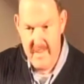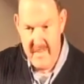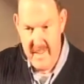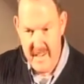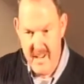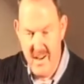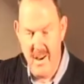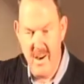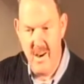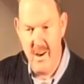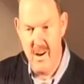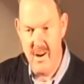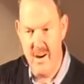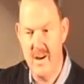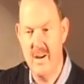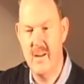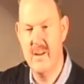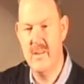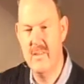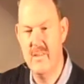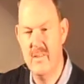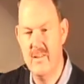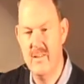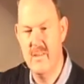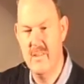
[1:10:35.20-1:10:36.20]
they are
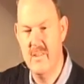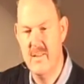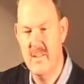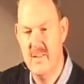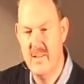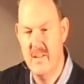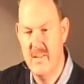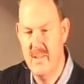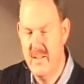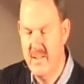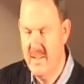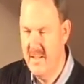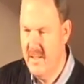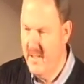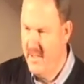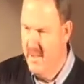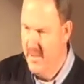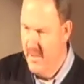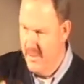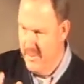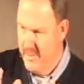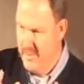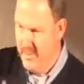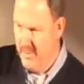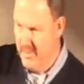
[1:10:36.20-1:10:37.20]

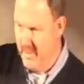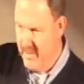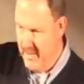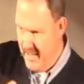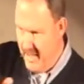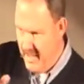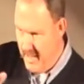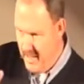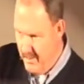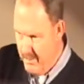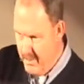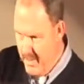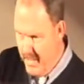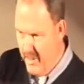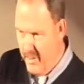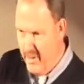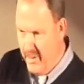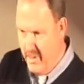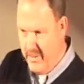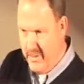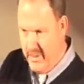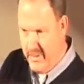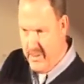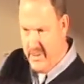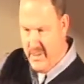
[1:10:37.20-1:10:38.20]
so that they can be
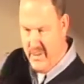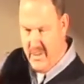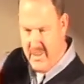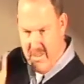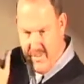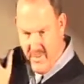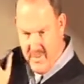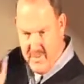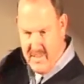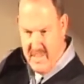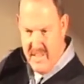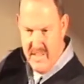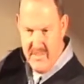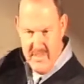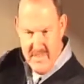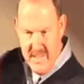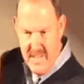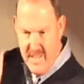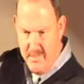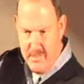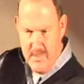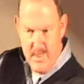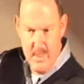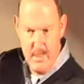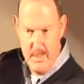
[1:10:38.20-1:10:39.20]
all that God has saved
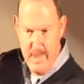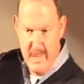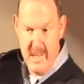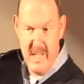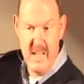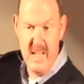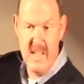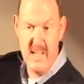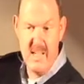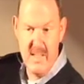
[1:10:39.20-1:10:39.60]
them to be.